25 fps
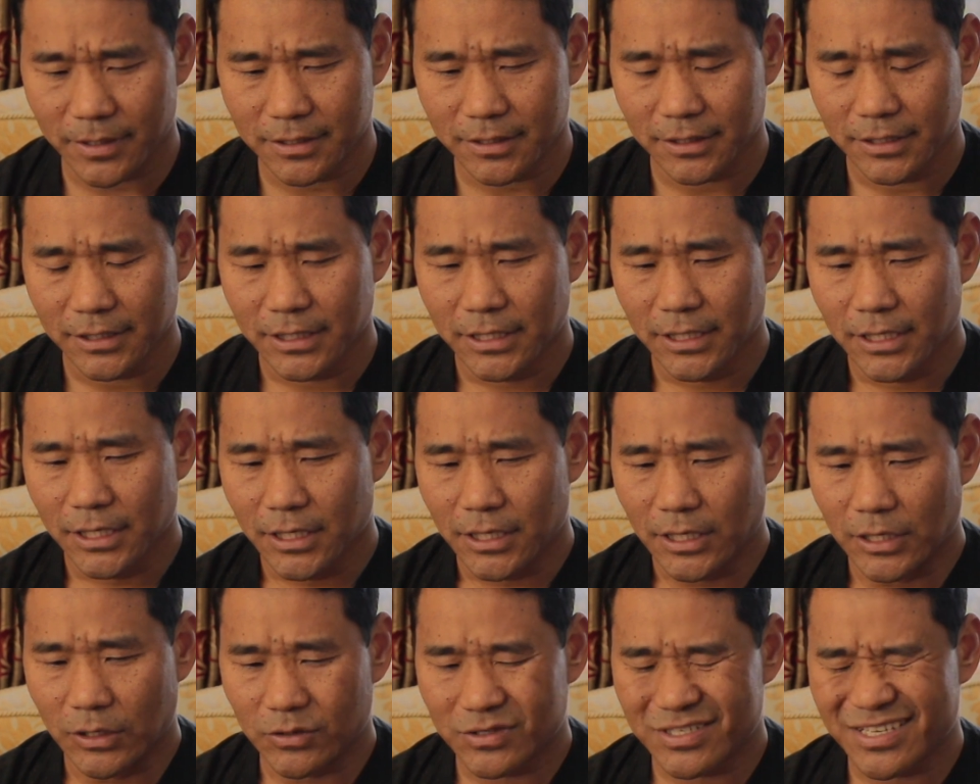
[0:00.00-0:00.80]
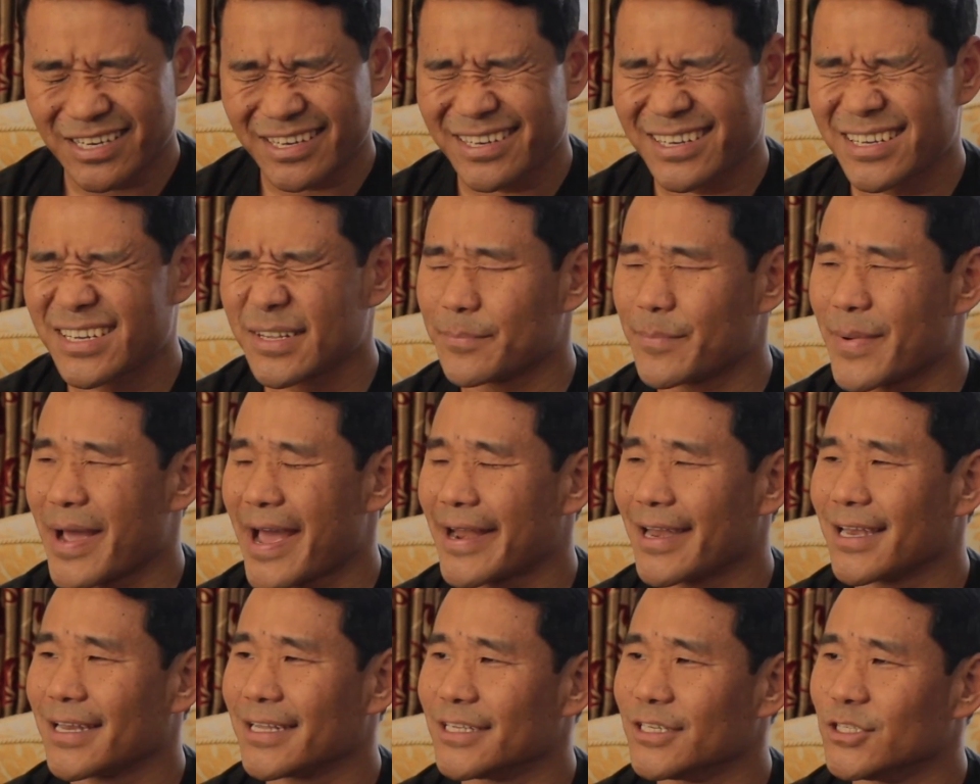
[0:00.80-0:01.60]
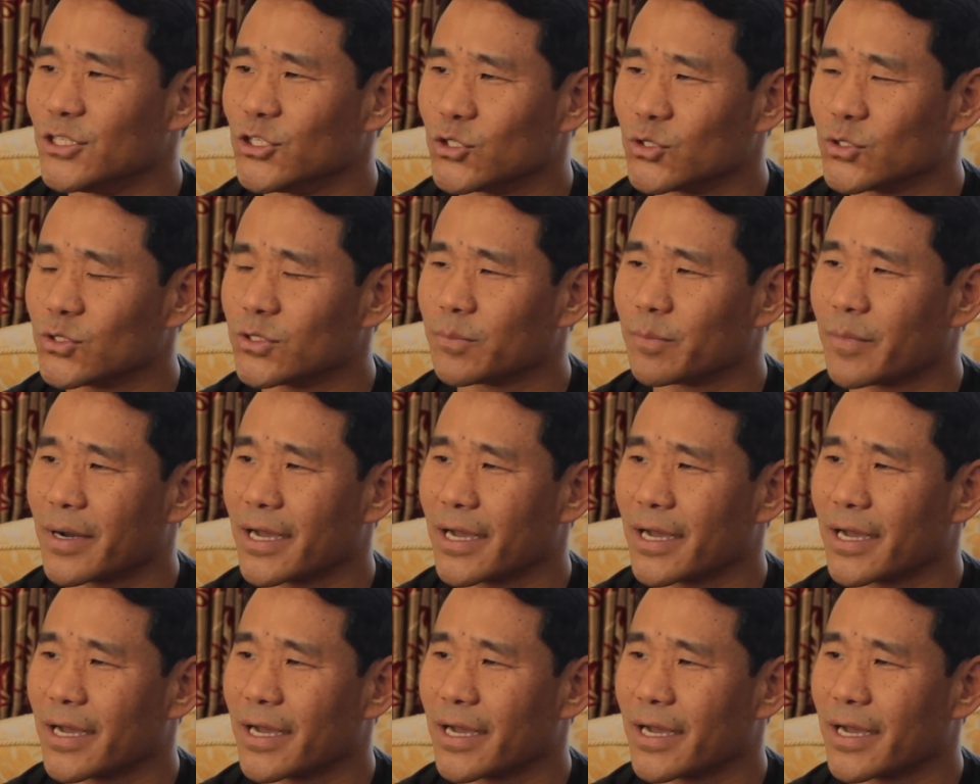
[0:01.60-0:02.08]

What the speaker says: but it was really badly injured.